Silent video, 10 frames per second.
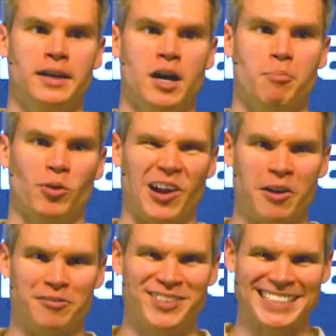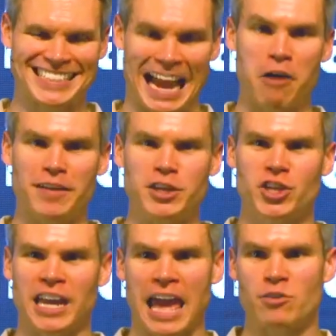A prayer of
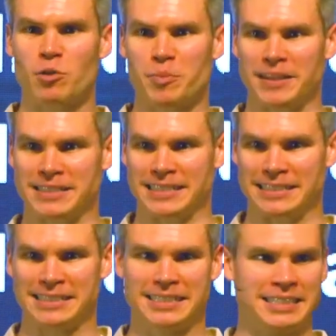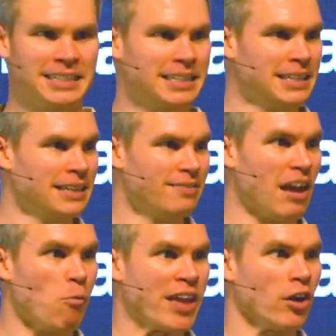salvation and repentance
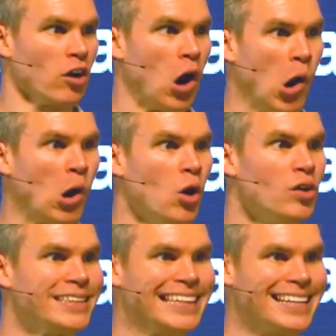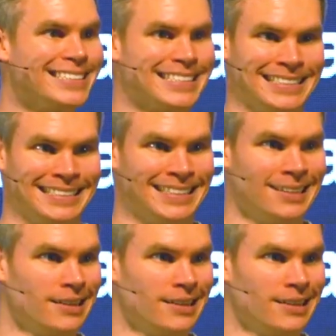that we are all destined